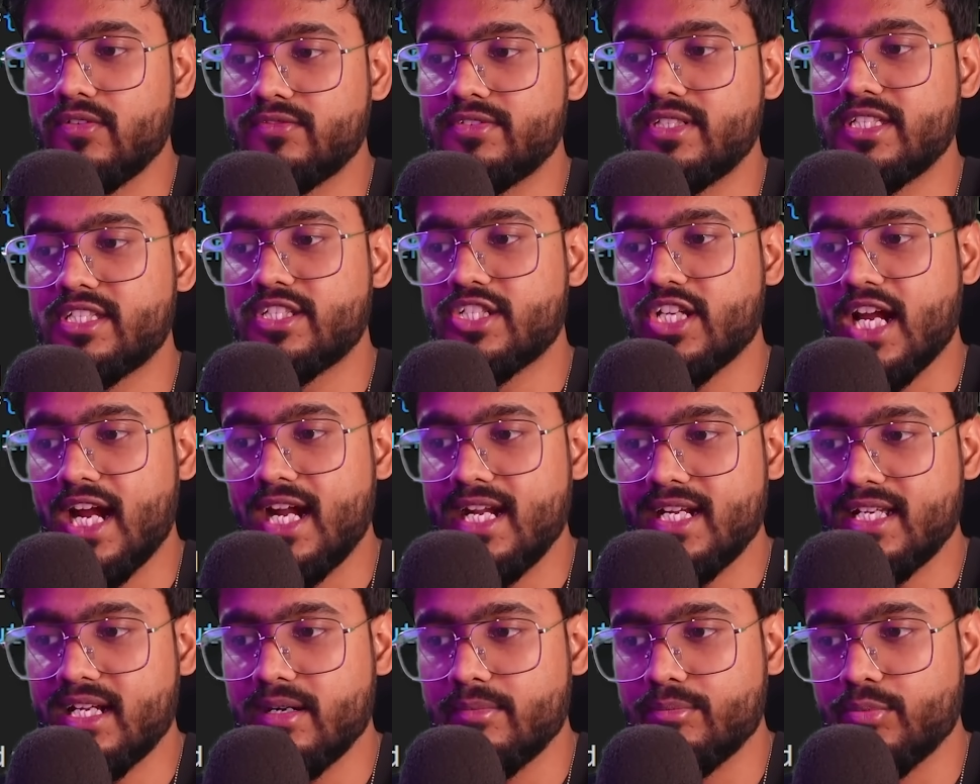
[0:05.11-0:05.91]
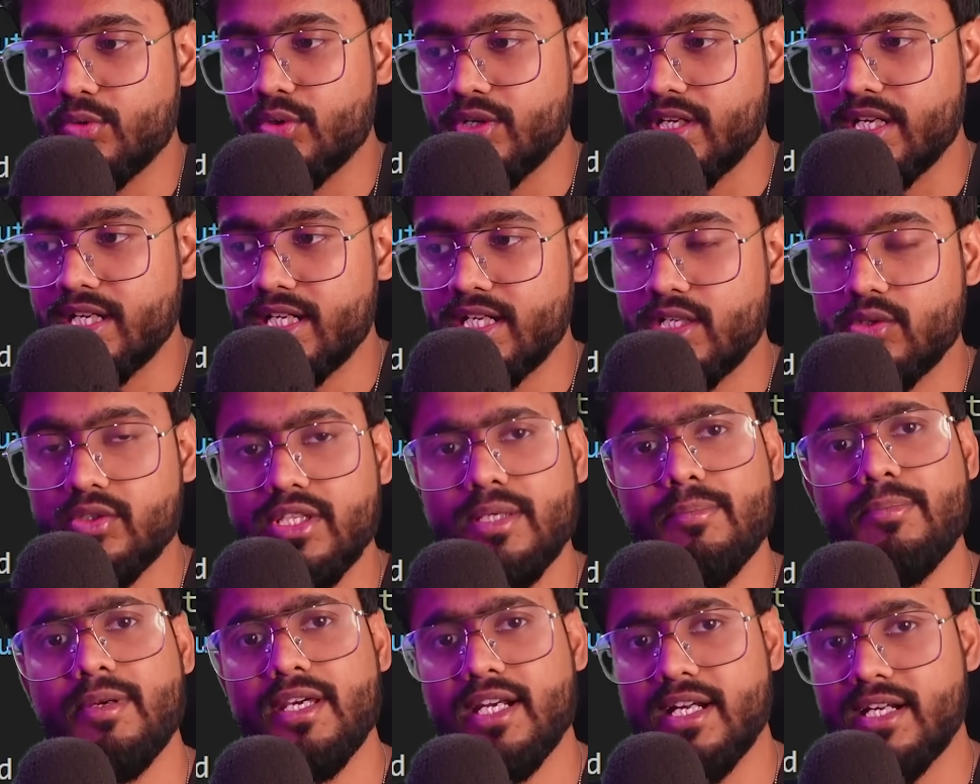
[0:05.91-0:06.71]
of the child component to
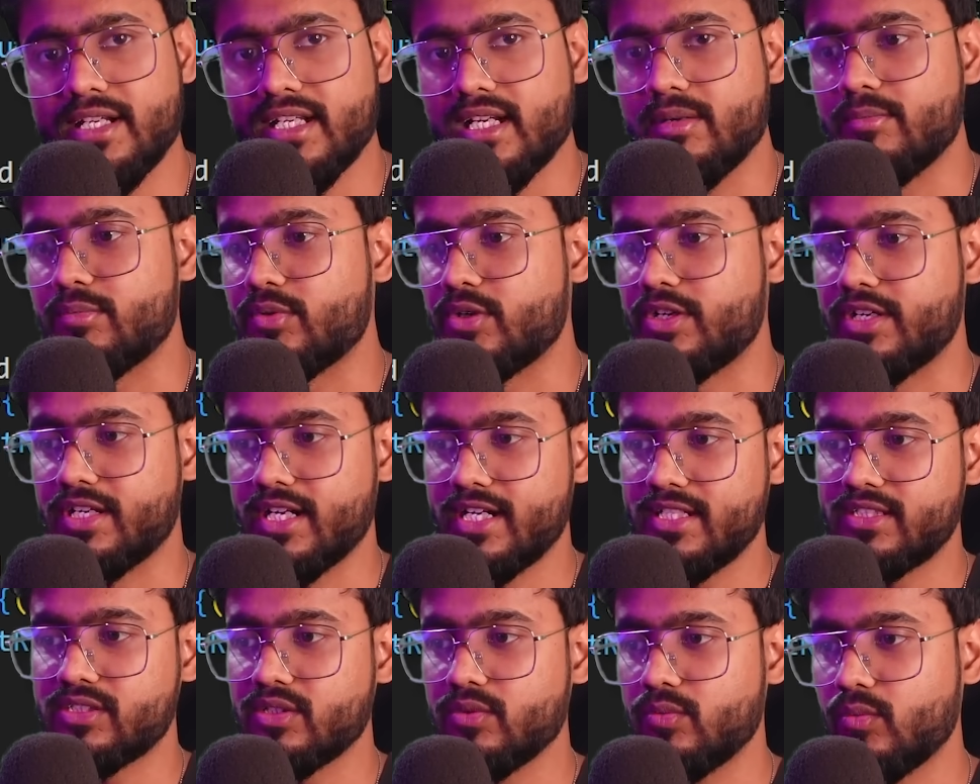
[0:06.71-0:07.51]
the parent component, right?